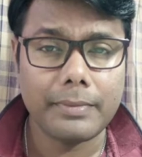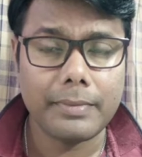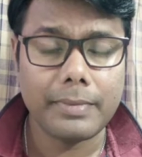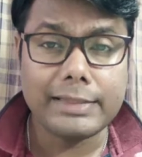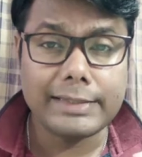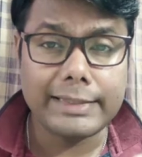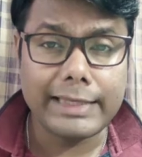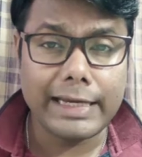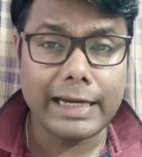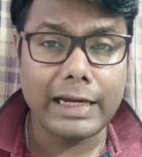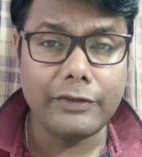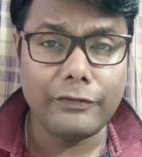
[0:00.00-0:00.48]

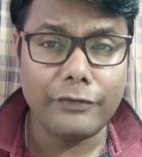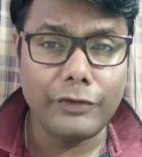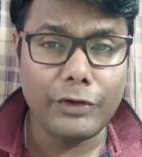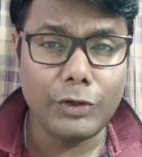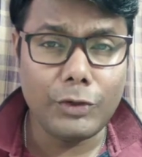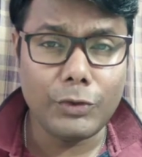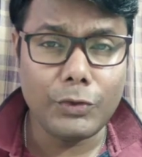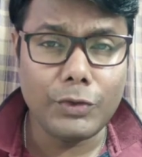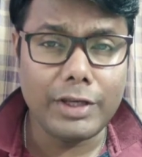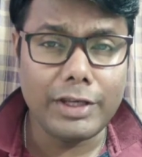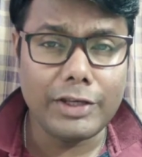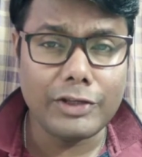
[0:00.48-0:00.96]
The second
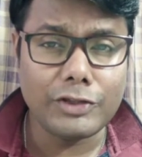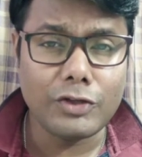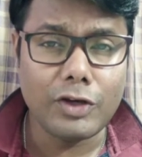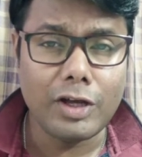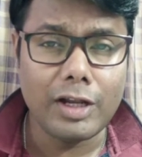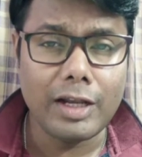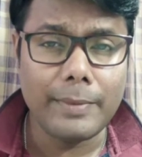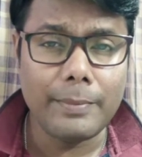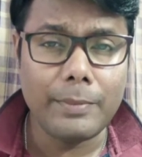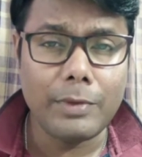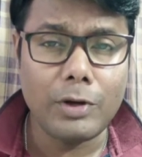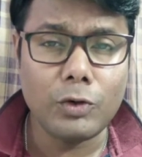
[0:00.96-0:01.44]
video is
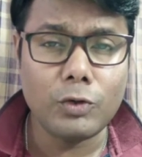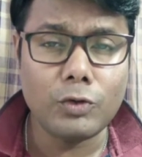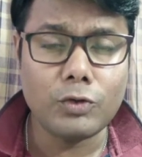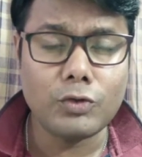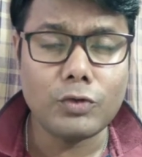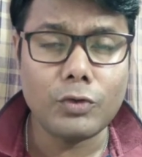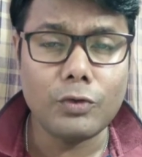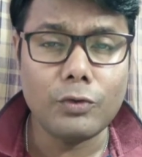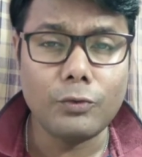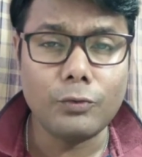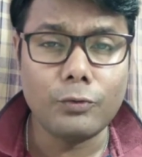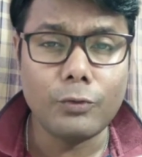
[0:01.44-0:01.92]
all
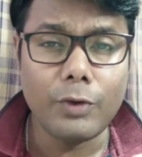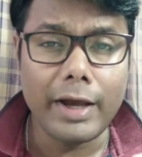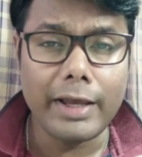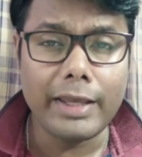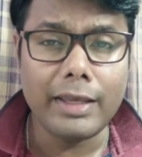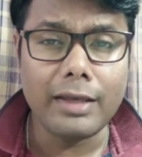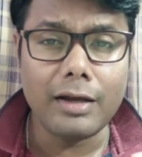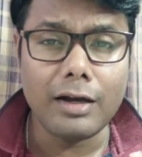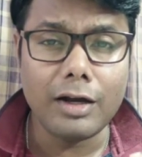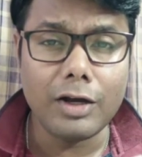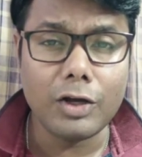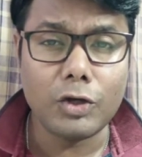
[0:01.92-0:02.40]
about
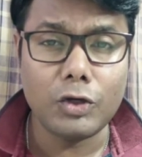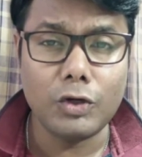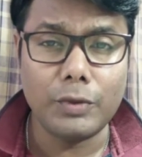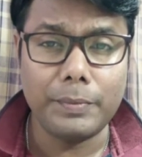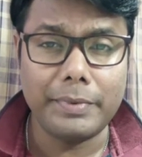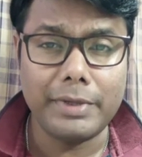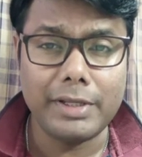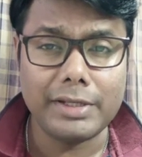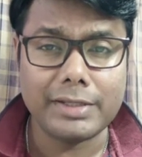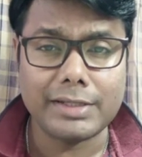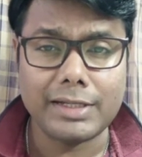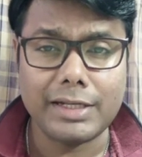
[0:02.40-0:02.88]
why a
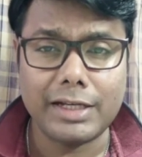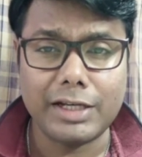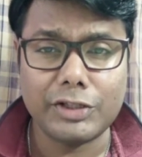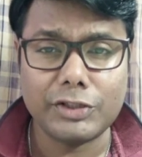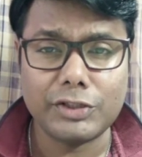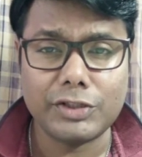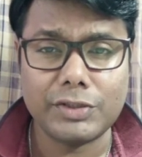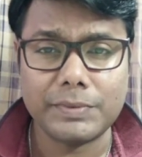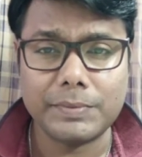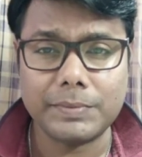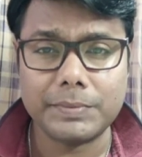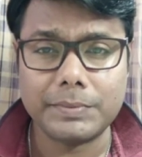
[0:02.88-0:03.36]
group
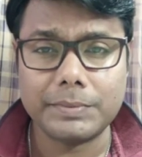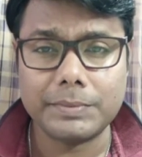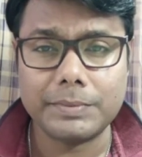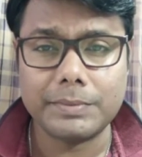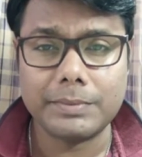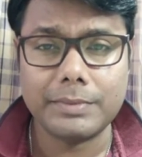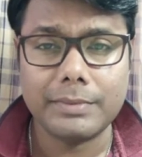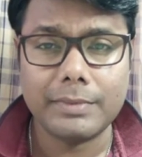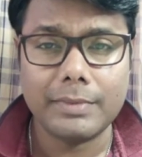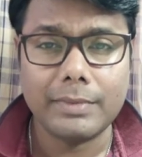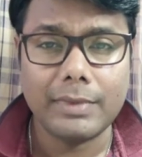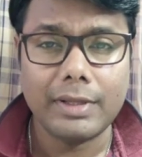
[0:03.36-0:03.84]
discussion
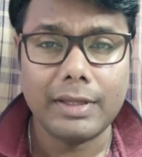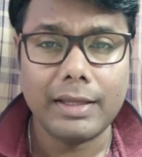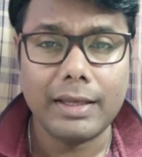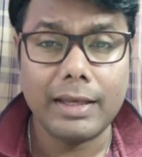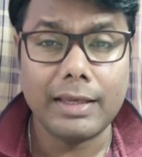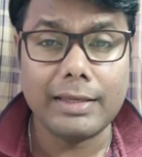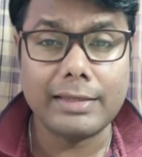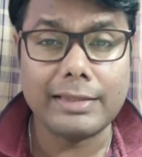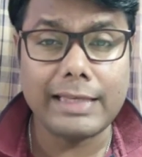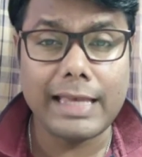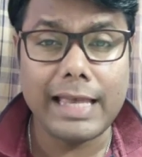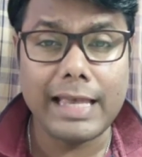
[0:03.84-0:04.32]

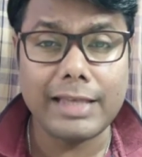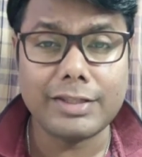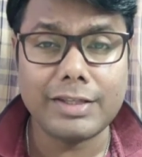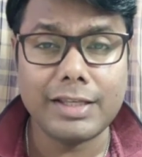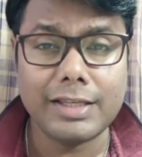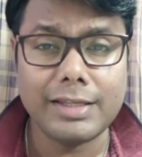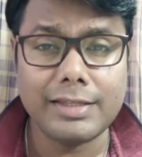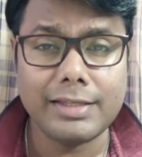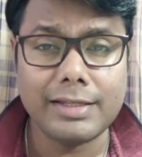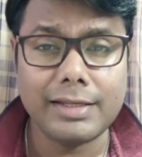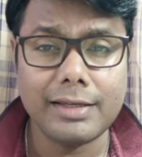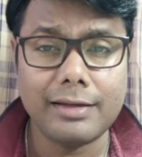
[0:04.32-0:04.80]
is
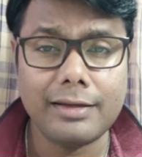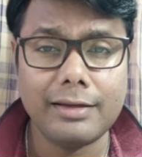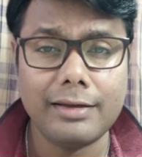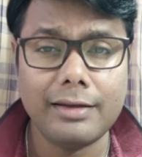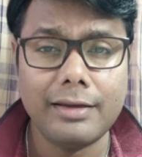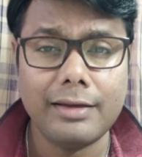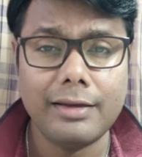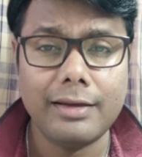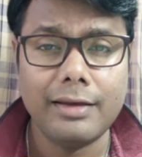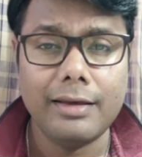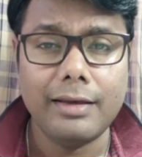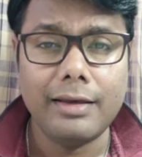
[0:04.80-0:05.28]

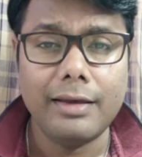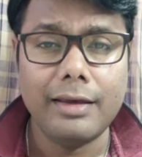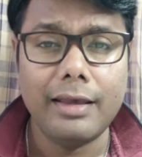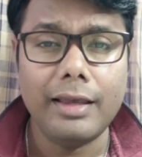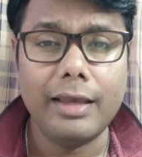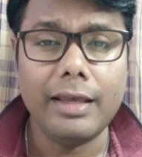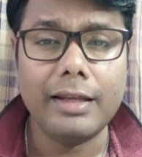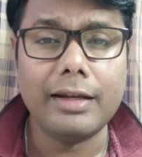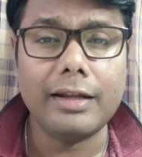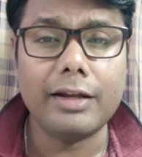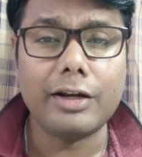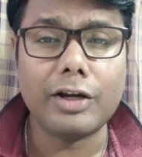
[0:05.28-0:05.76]
essential
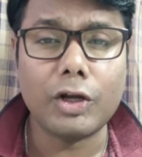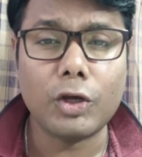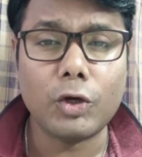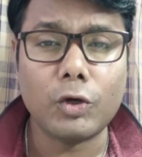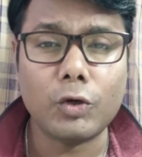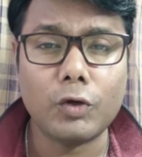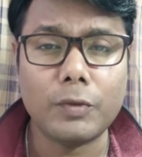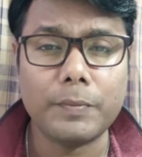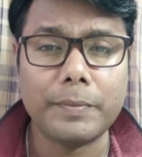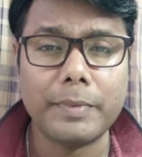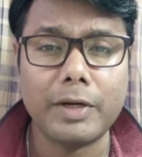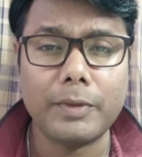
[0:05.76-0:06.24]
in a
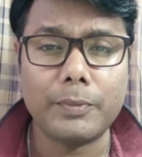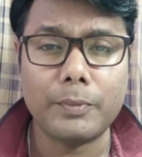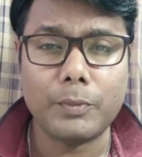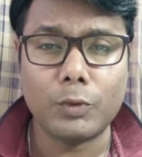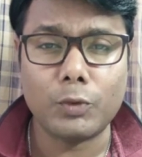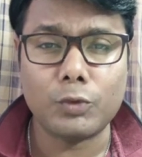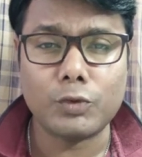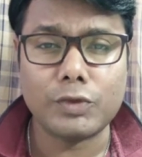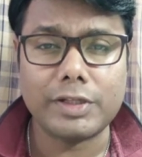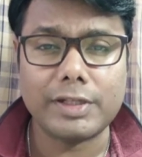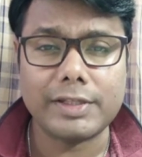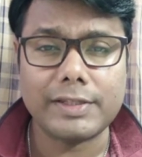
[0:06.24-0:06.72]
recruitment
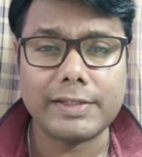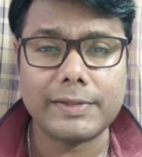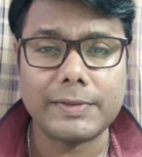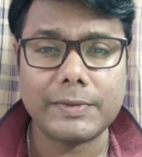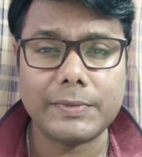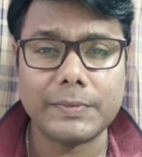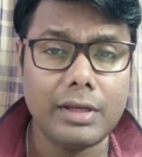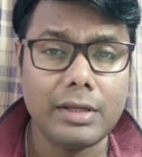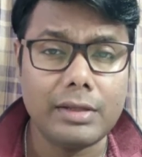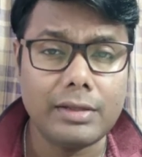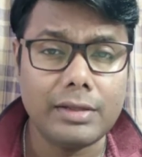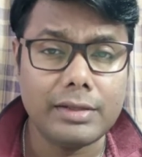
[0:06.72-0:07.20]

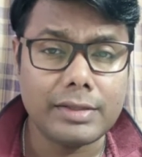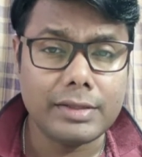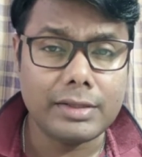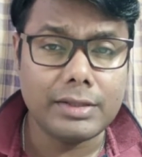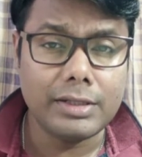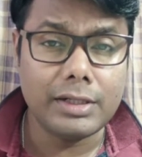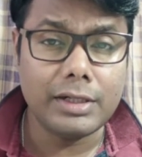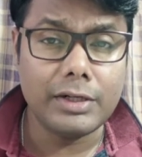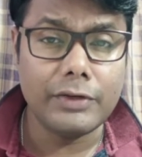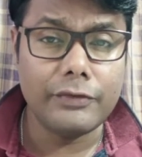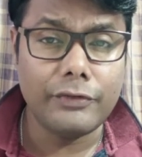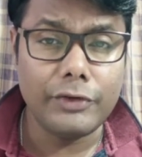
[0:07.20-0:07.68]
process. This
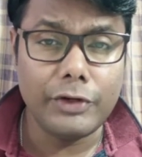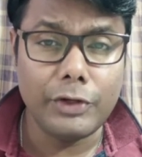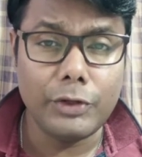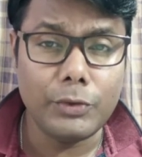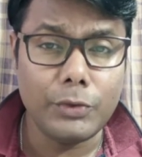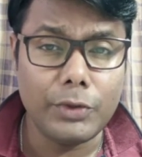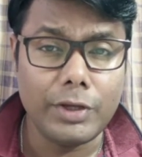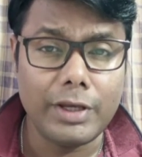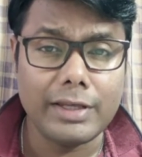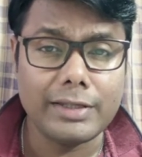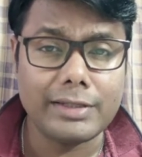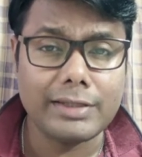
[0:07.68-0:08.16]
third
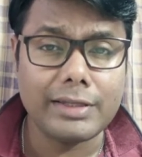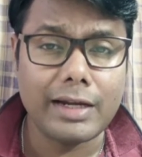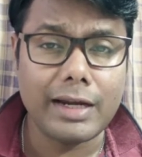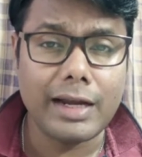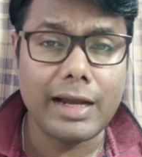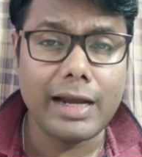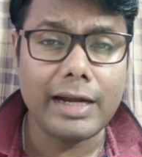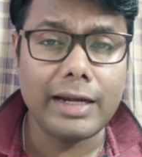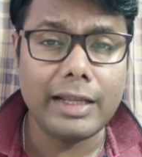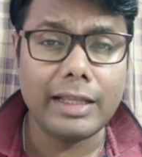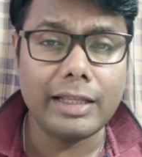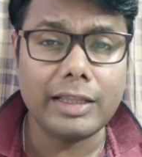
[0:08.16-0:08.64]
video is
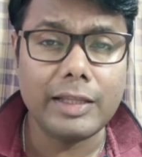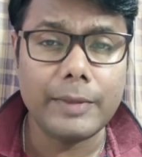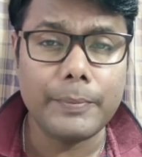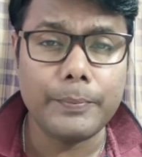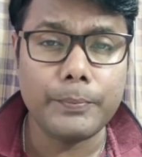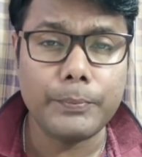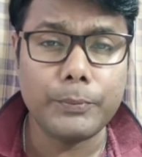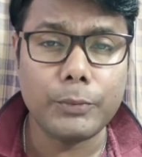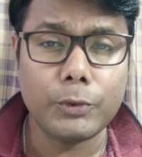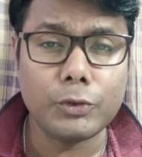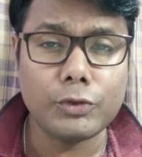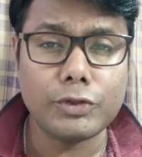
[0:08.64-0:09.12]
regarding the
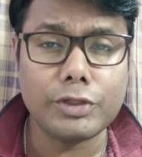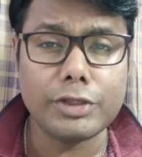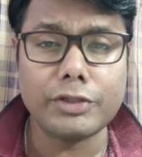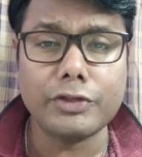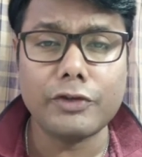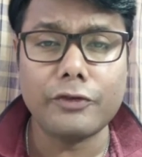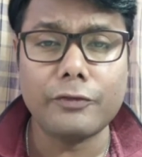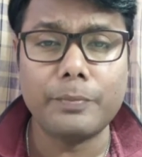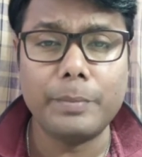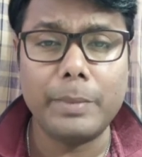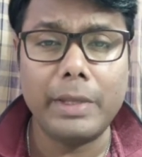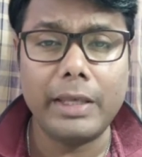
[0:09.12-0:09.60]

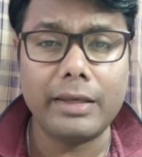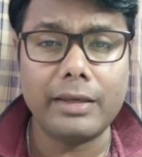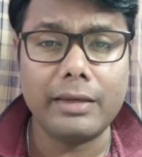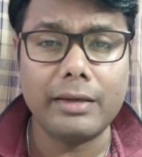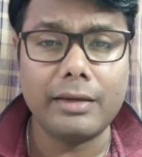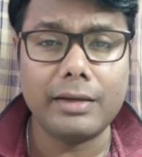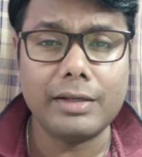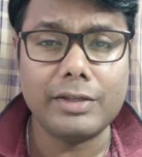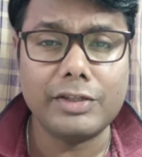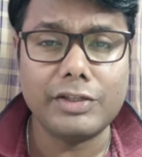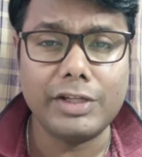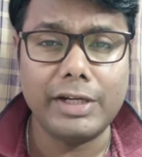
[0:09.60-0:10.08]
process of
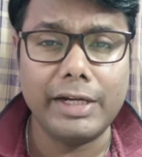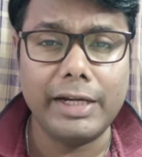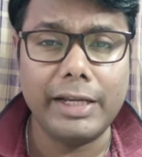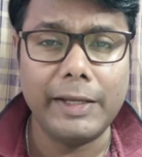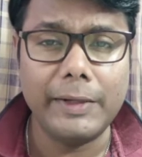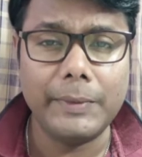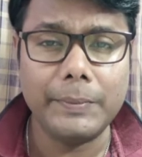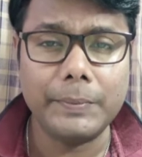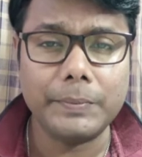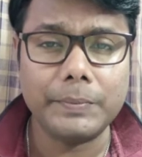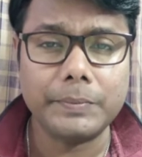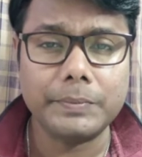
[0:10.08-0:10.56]
making a
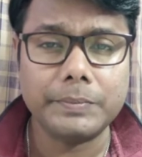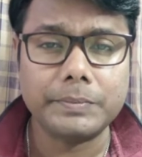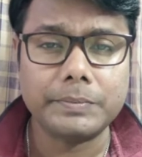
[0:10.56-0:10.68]
GD